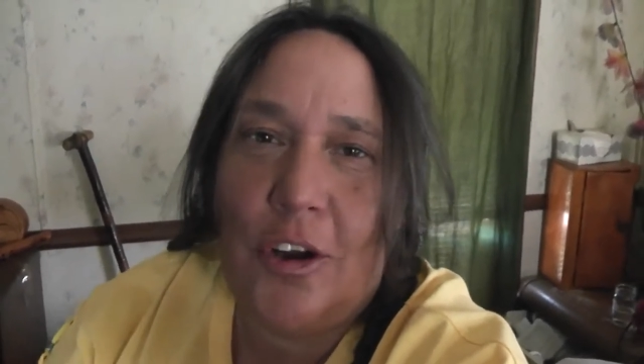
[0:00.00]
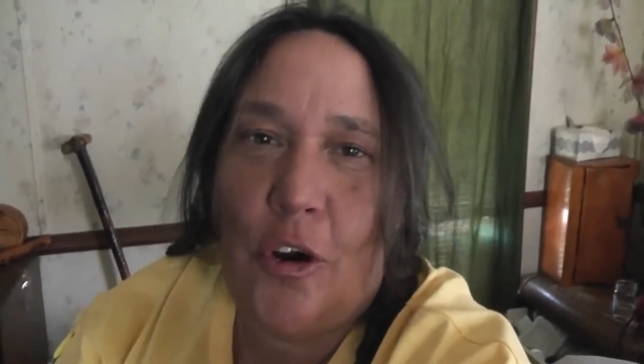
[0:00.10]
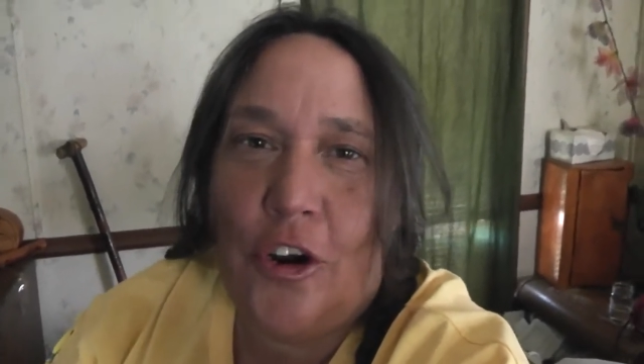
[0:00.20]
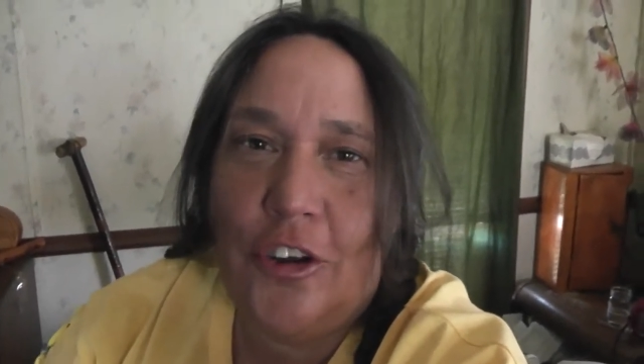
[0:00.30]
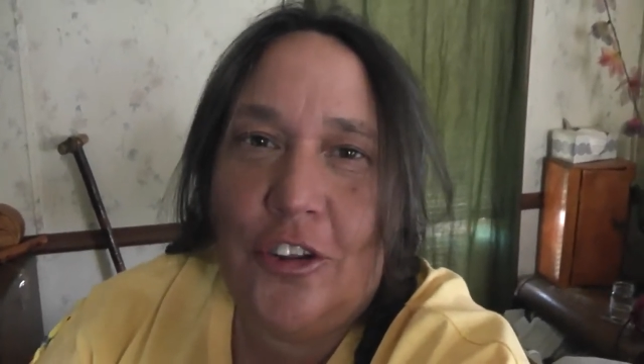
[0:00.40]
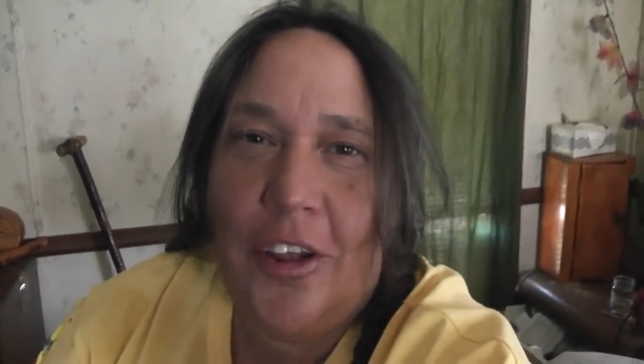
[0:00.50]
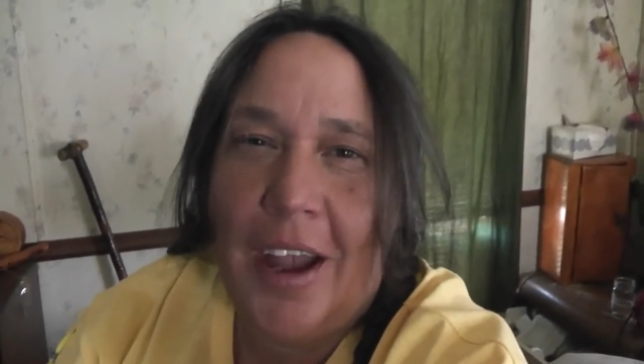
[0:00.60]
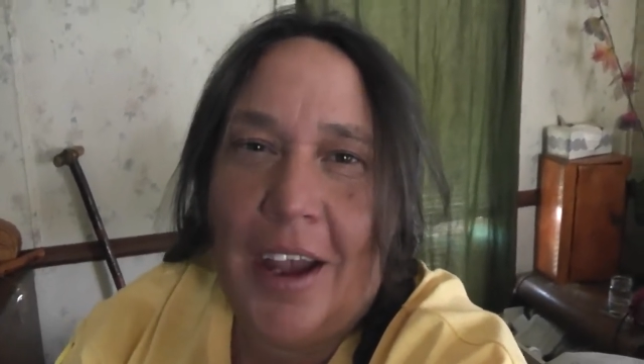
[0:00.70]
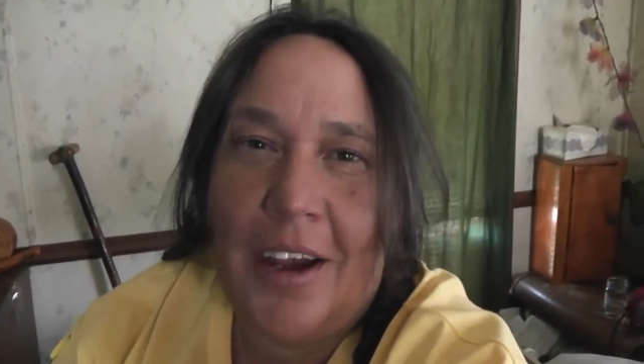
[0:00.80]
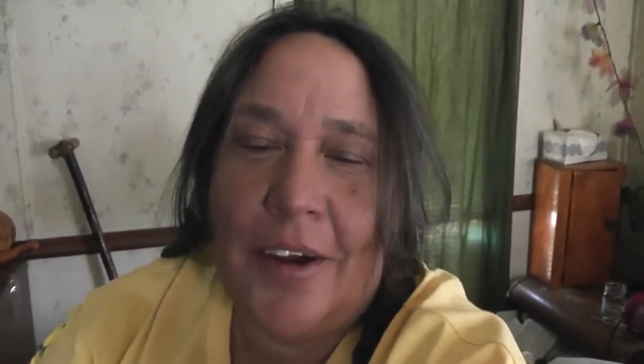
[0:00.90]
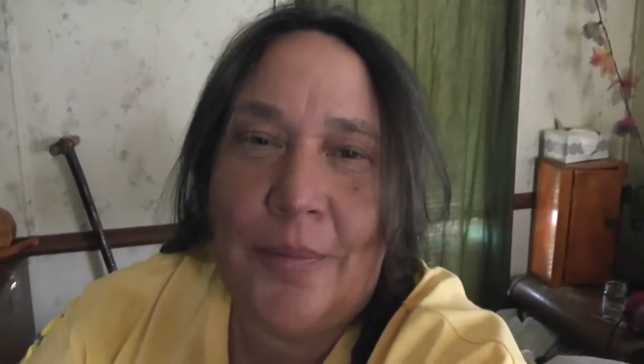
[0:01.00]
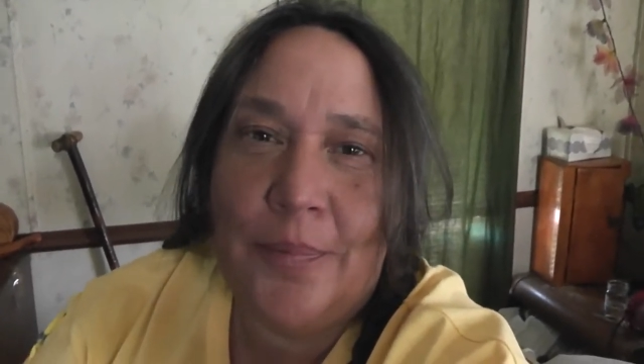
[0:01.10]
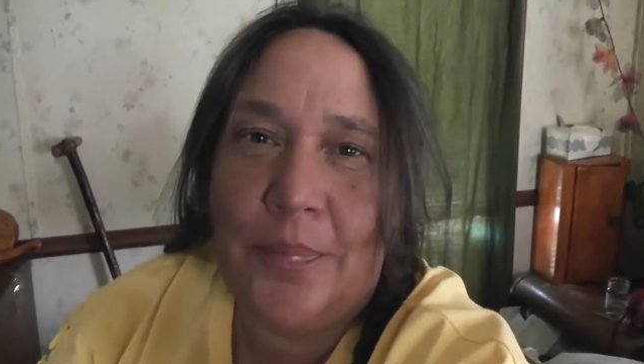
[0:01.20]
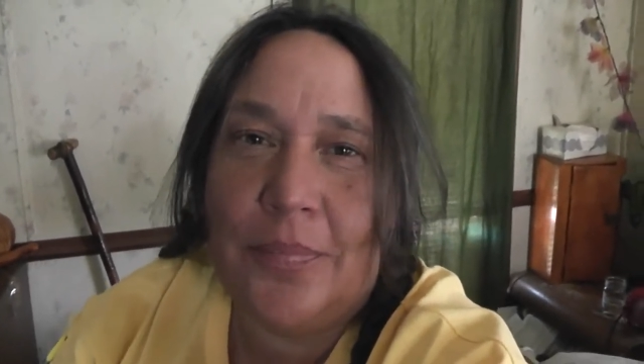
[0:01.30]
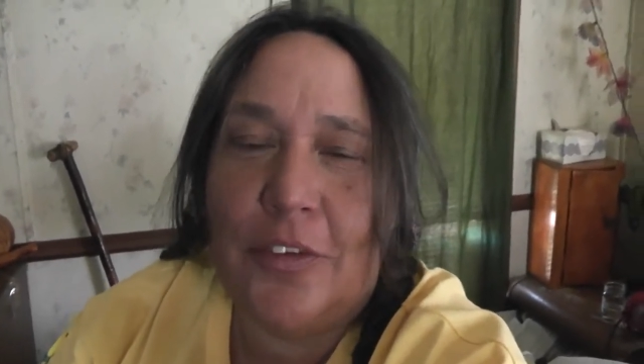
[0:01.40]
an article
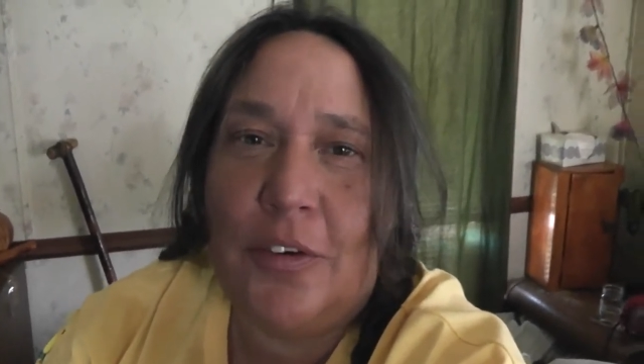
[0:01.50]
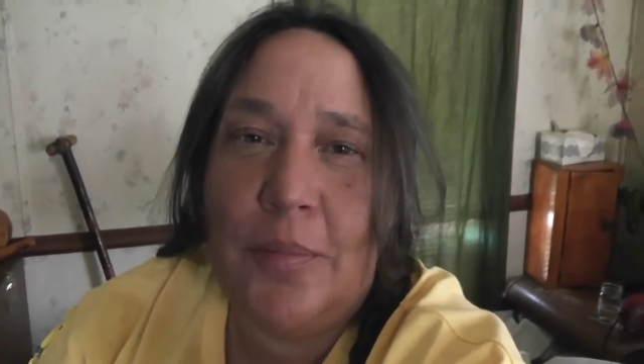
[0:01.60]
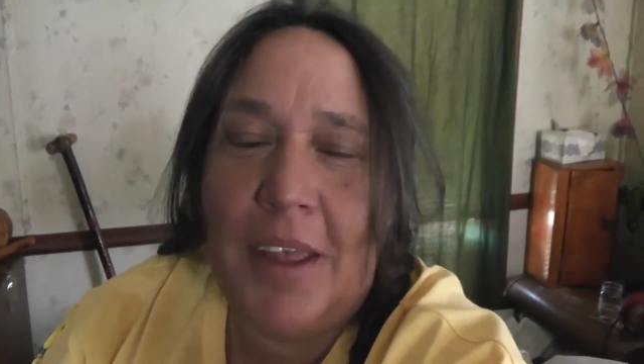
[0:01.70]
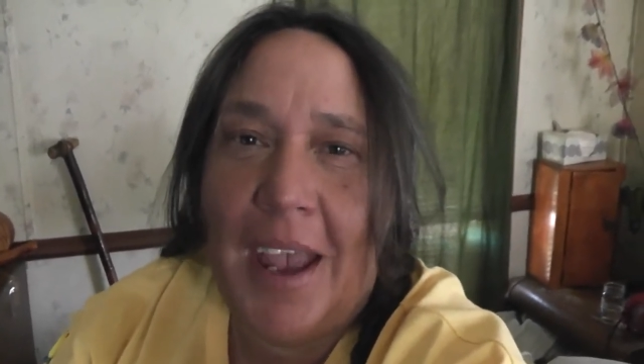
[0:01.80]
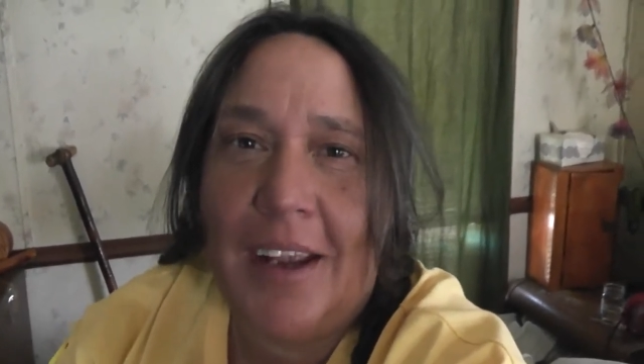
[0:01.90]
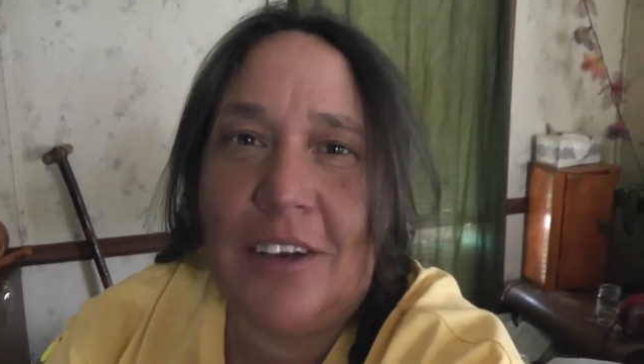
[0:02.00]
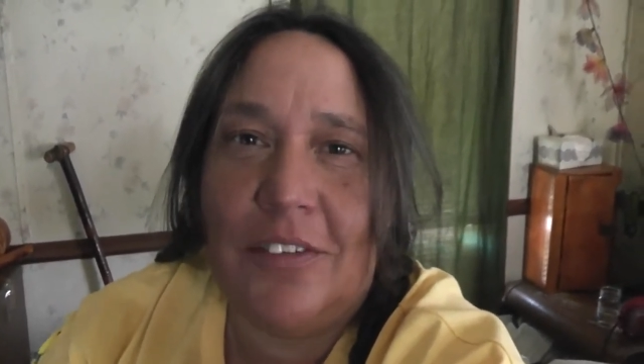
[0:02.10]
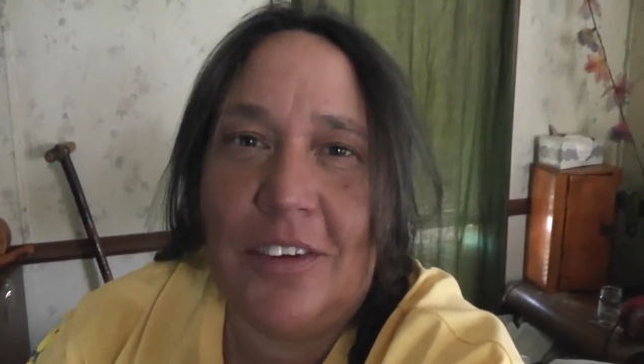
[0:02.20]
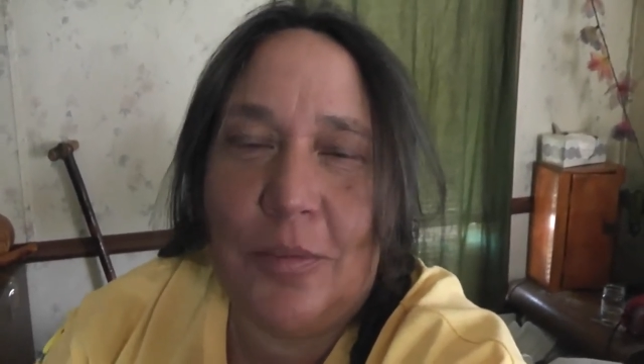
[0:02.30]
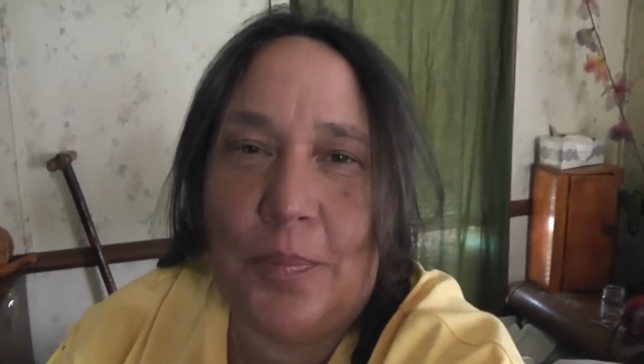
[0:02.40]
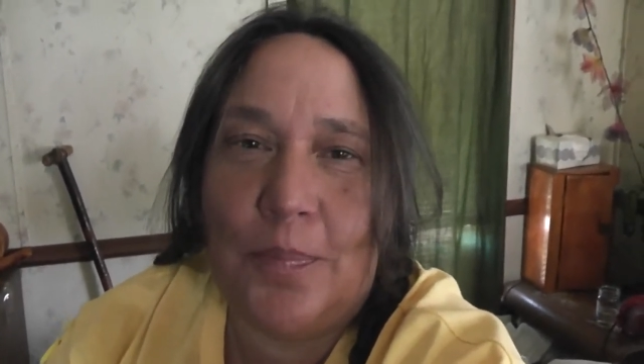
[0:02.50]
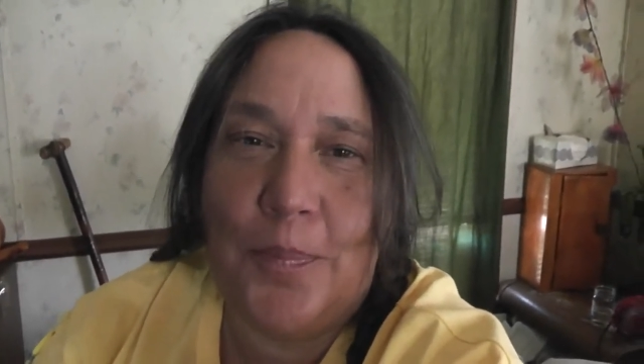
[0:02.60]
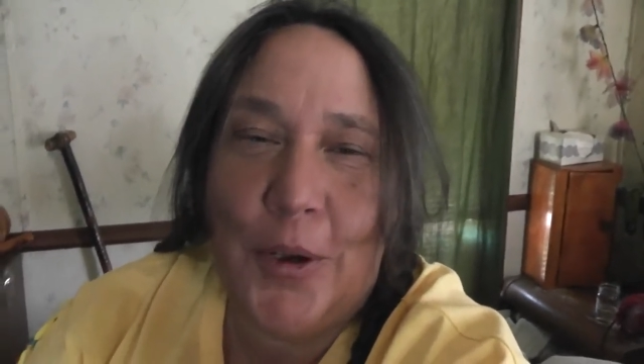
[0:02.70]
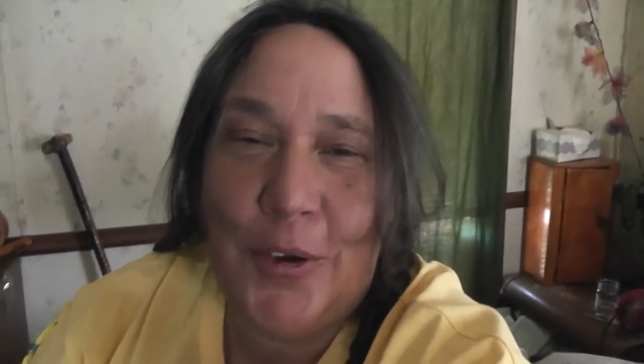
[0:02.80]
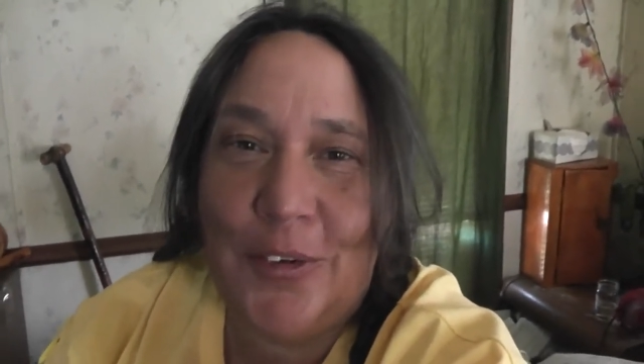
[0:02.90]
from the Activist
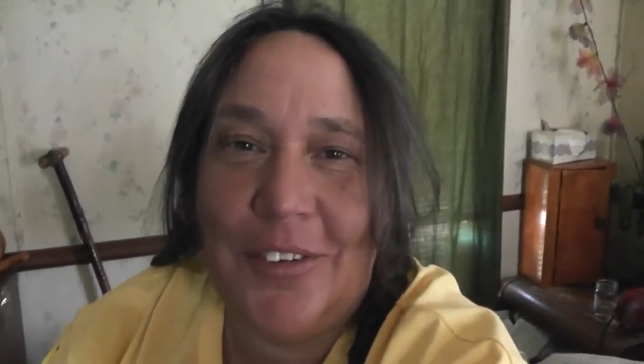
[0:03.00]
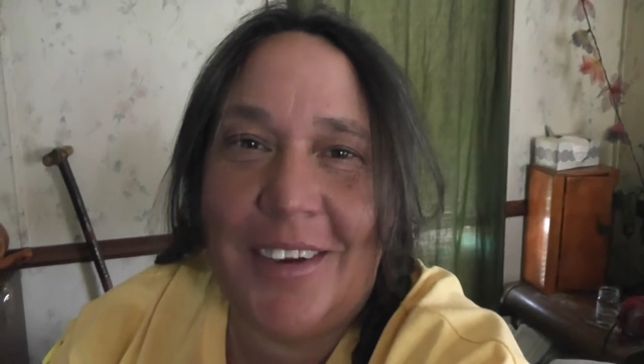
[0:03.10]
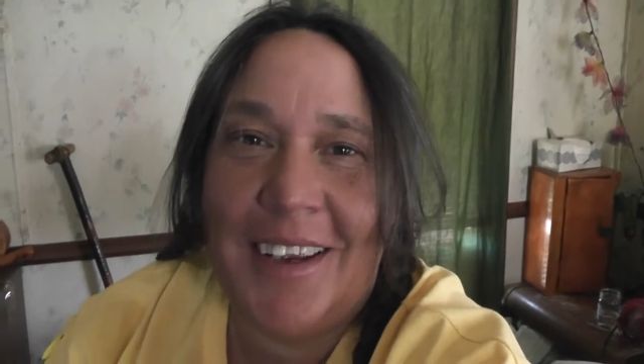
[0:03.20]
Post,